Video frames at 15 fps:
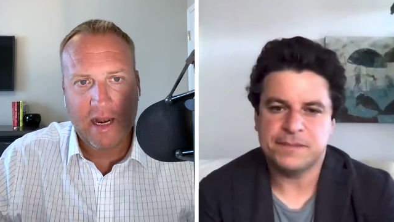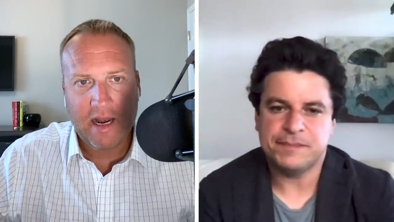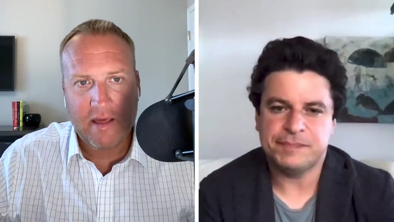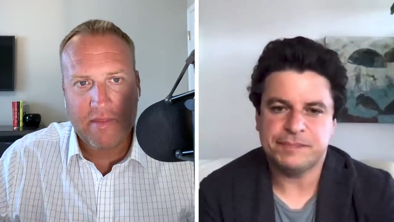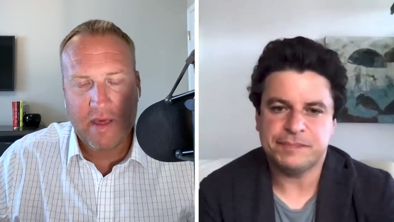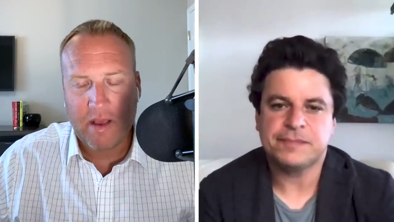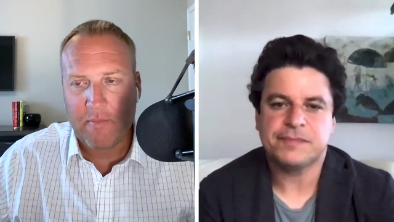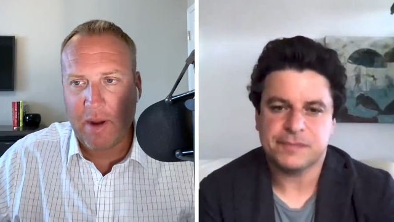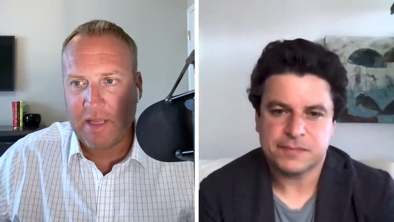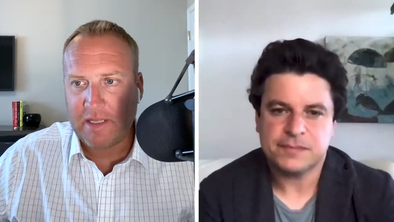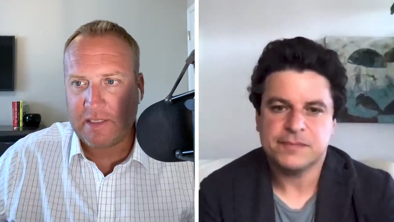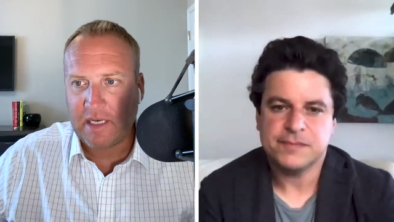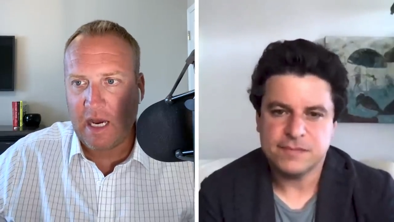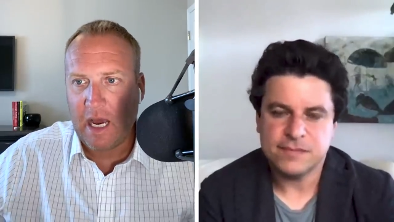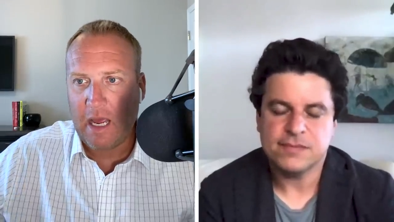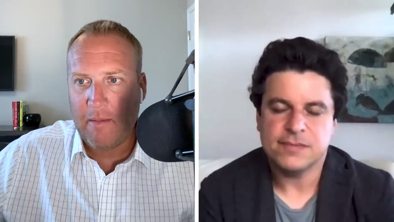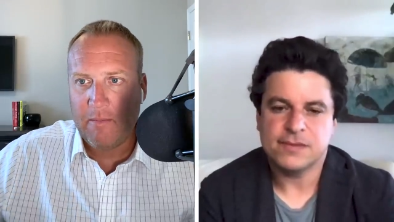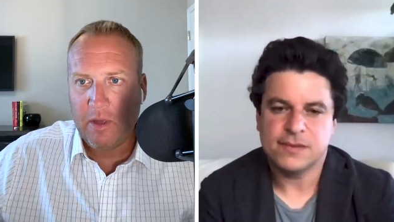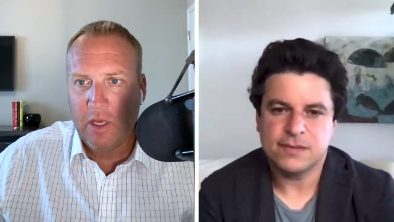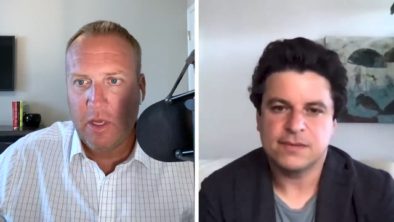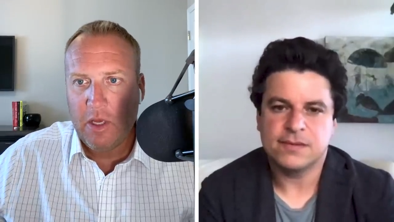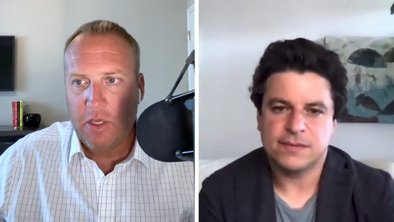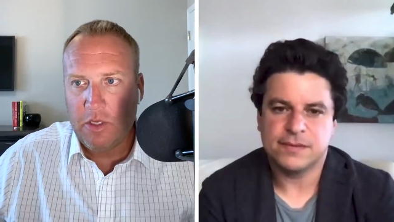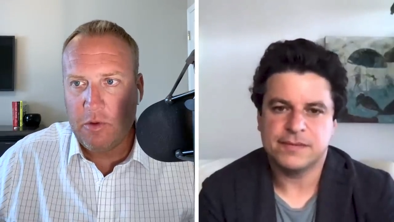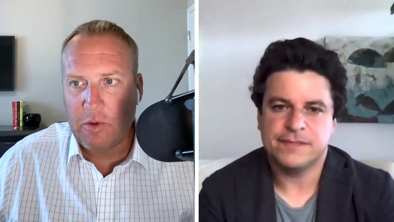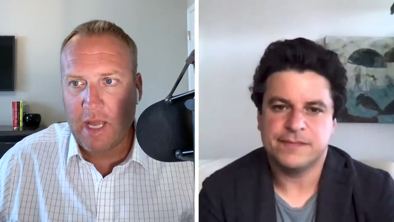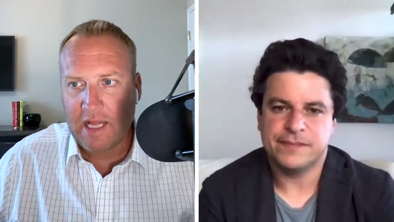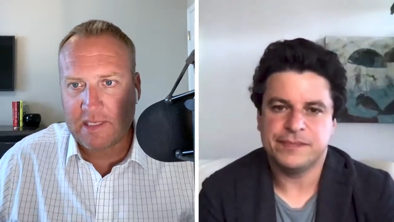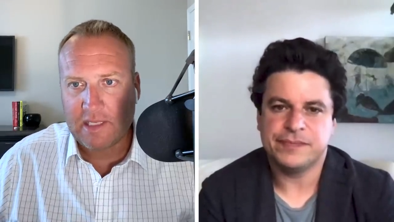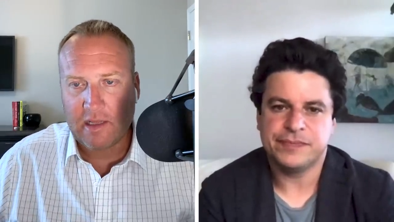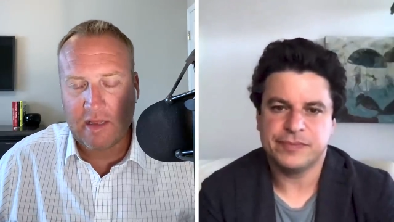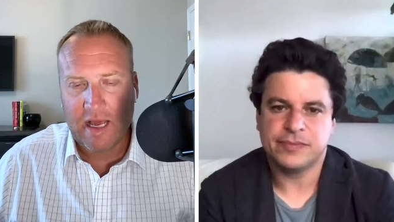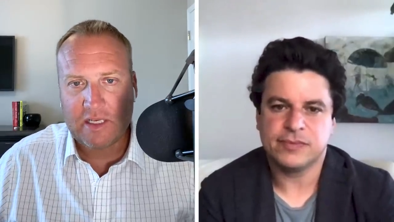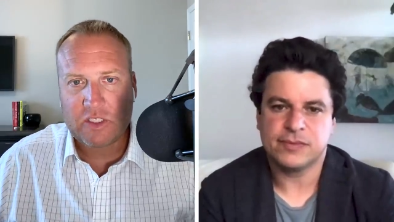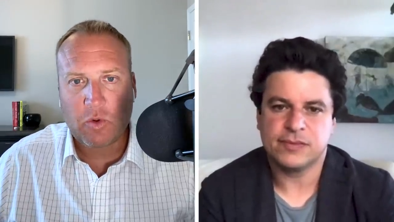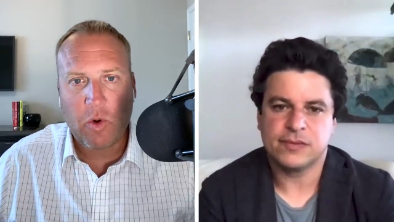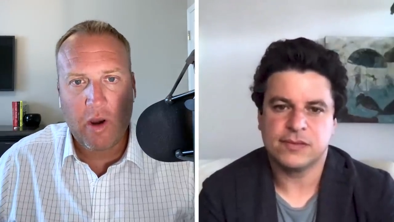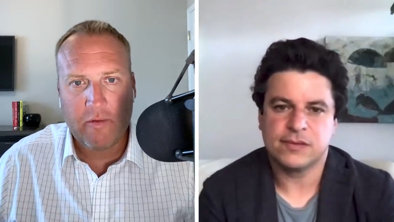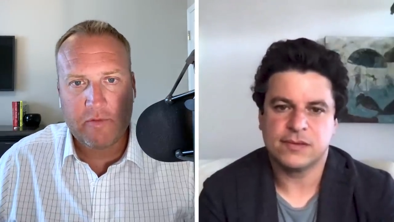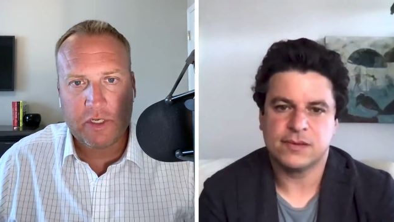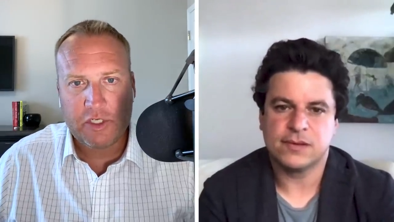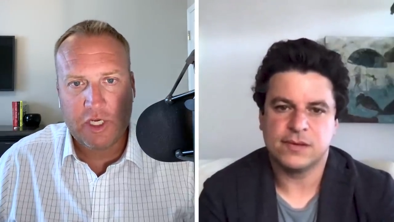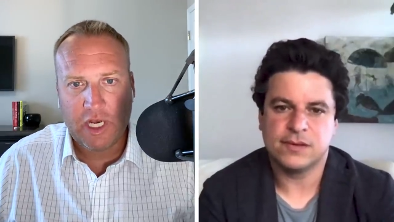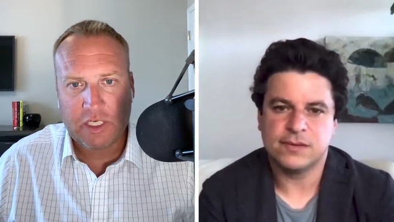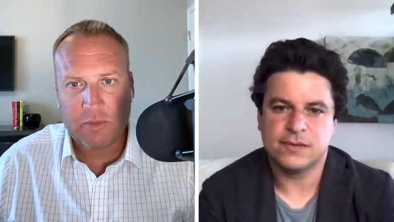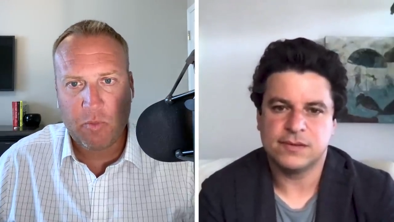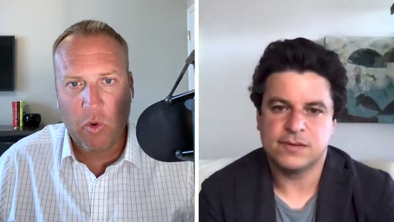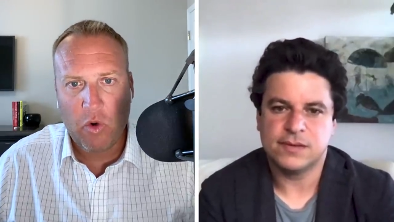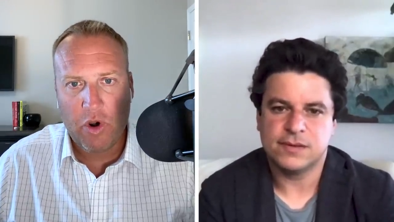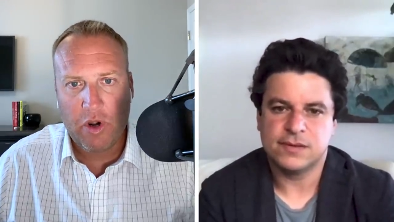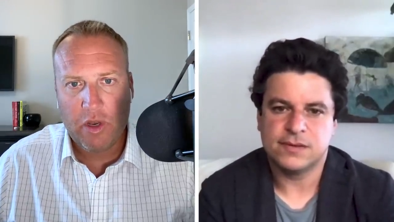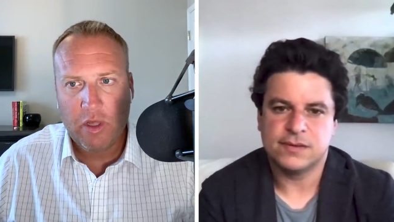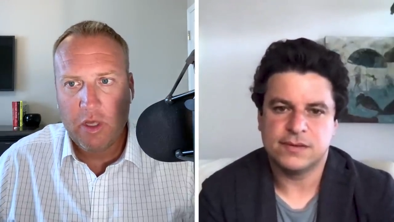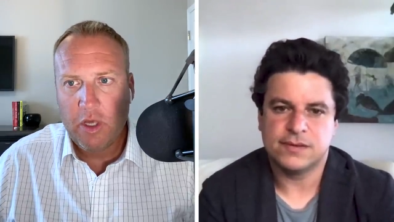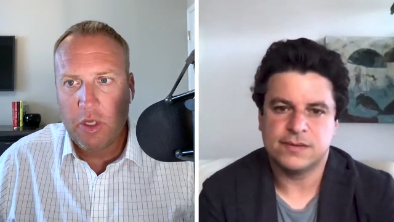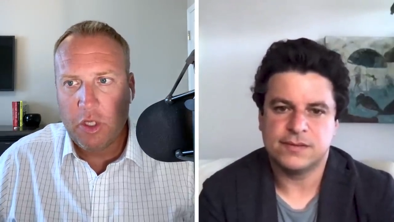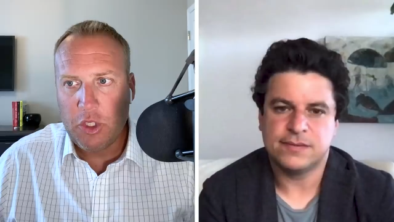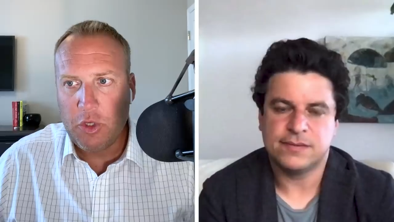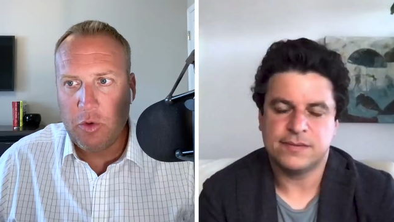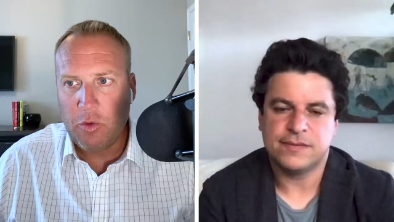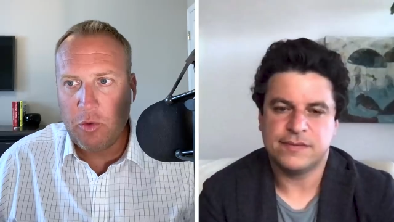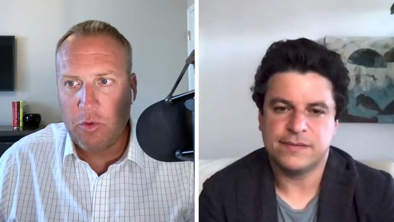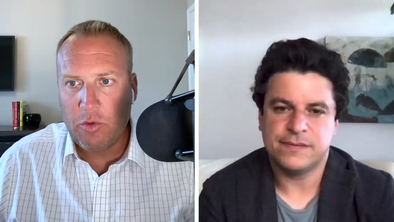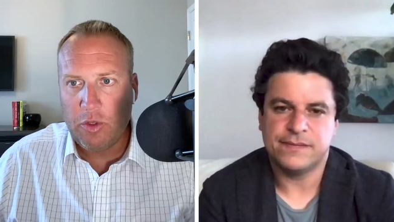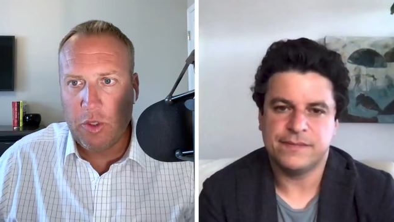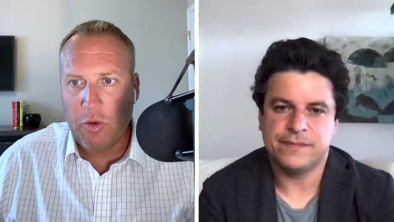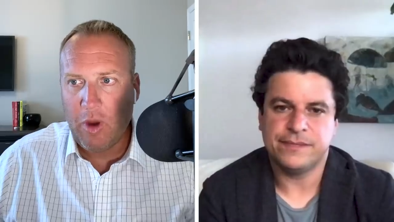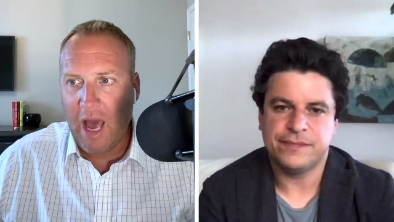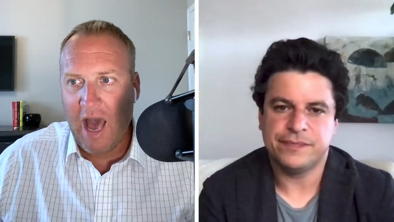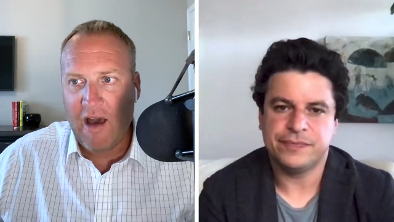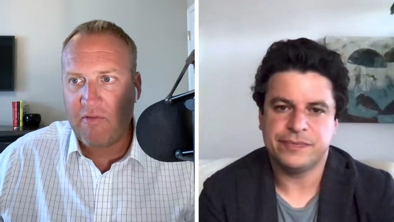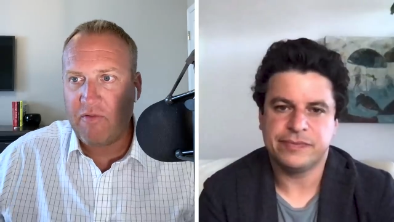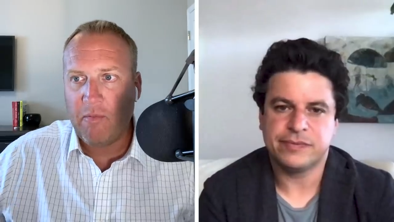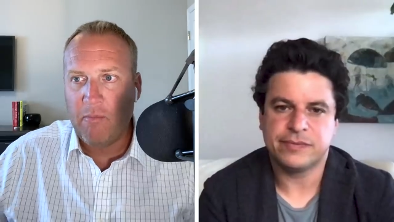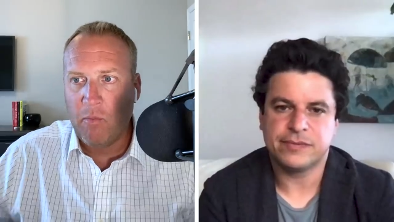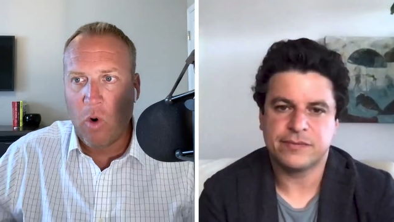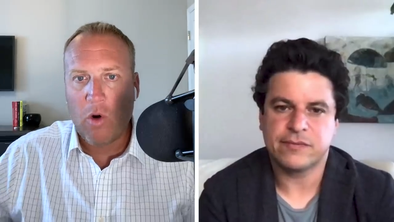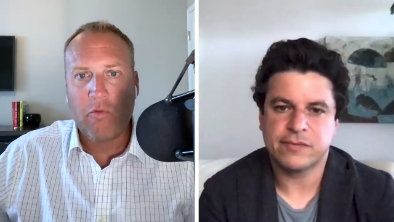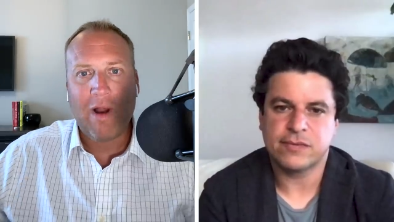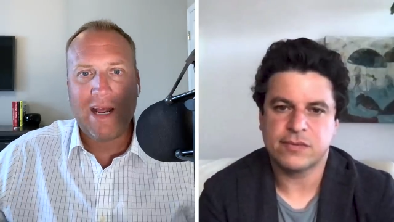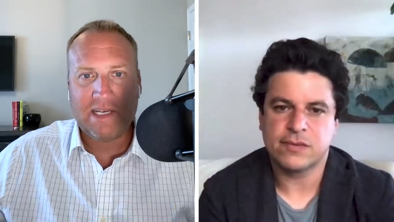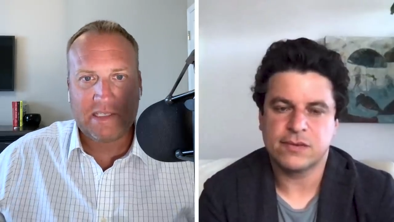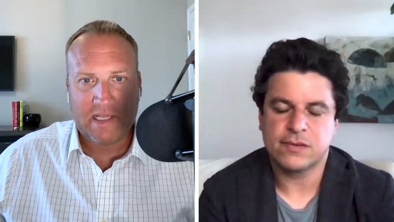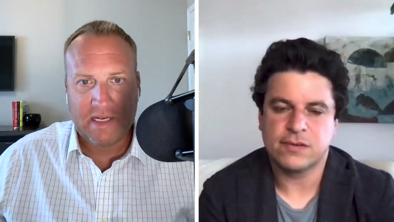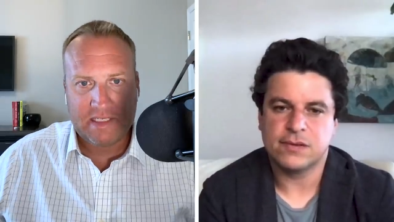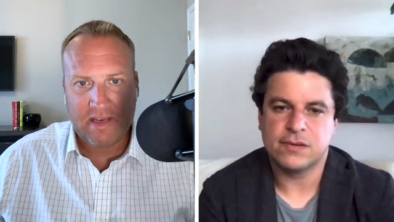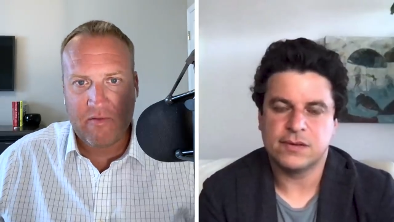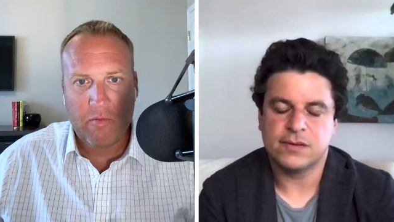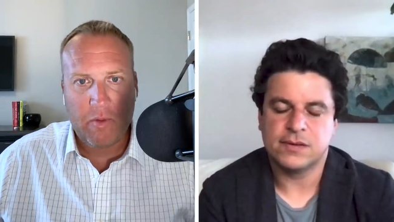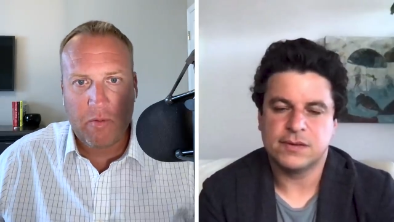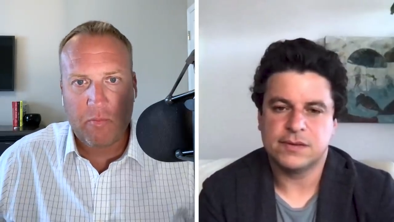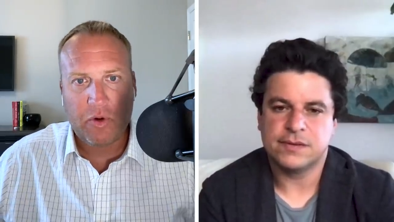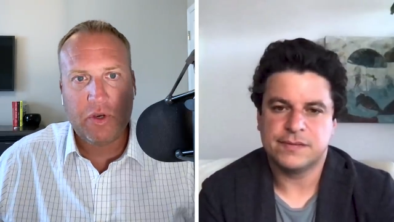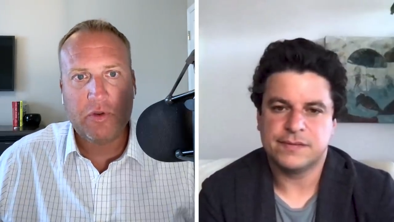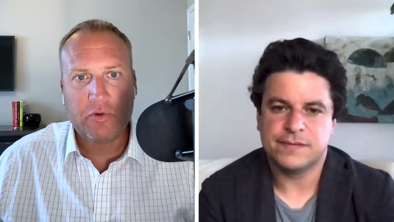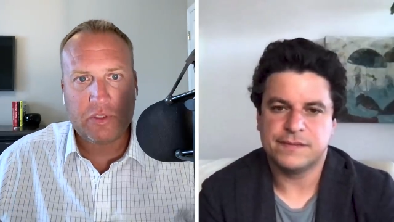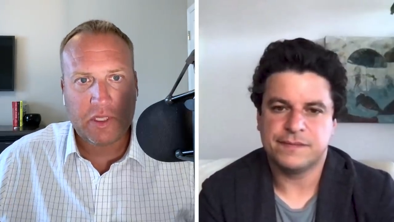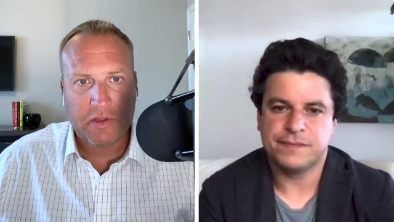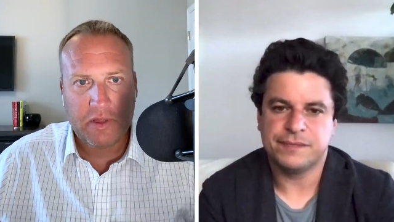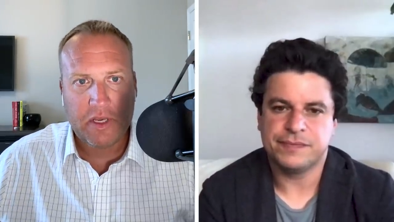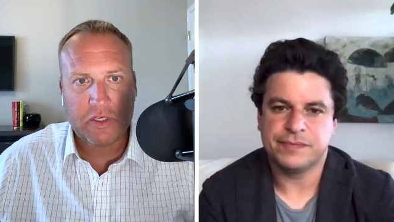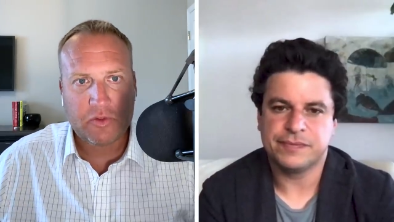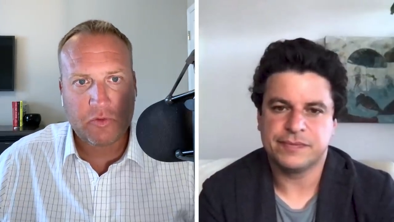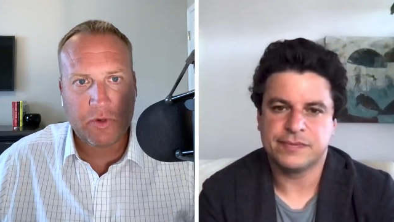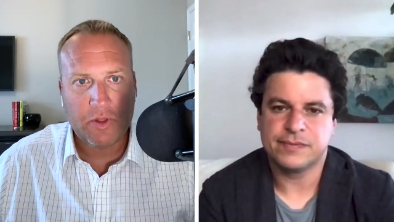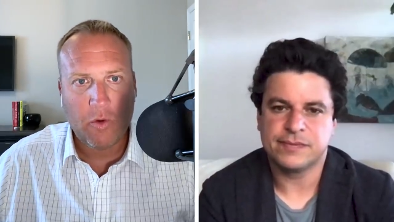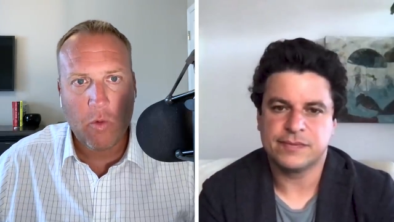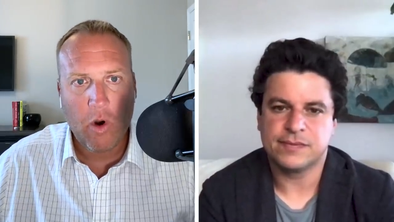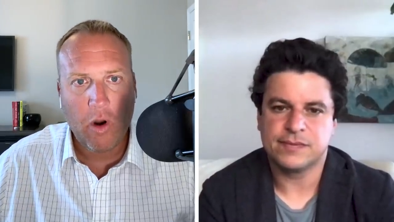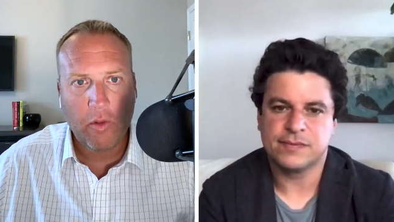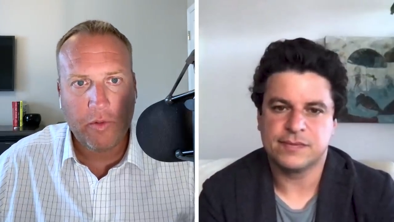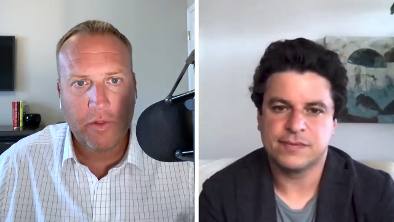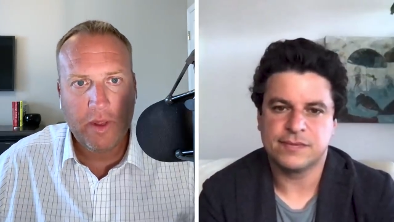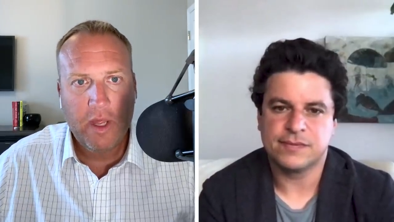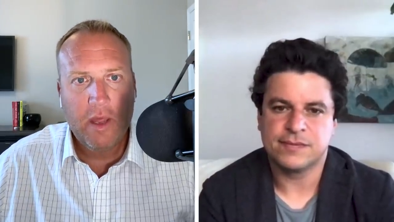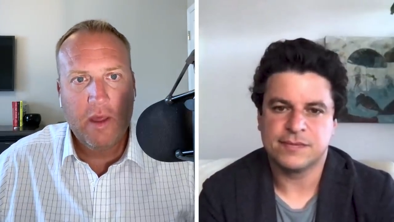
Speaker 1: And I think by the time you get to the last square of the chessboard, you you have more rice than has ever been produced in the history of the world.